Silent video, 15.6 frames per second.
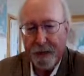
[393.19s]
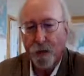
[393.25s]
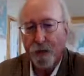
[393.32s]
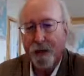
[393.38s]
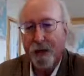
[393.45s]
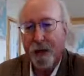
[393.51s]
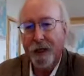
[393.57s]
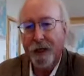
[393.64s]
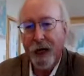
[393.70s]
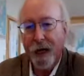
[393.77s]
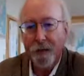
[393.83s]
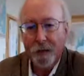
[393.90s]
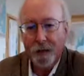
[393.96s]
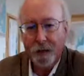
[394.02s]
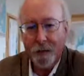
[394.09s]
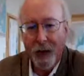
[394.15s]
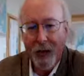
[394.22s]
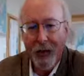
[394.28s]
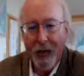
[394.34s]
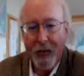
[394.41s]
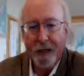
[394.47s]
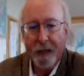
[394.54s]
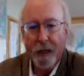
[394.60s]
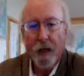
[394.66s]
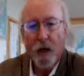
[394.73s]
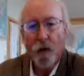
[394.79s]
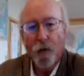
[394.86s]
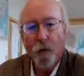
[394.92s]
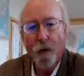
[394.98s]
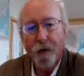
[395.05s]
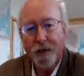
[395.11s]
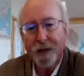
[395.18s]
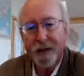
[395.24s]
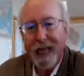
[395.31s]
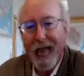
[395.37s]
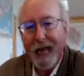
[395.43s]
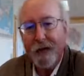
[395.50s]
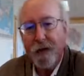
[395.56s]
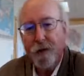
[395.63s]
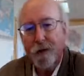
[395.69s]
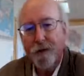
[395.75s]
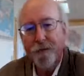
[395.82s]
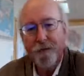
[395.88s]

There was another spot where the sackung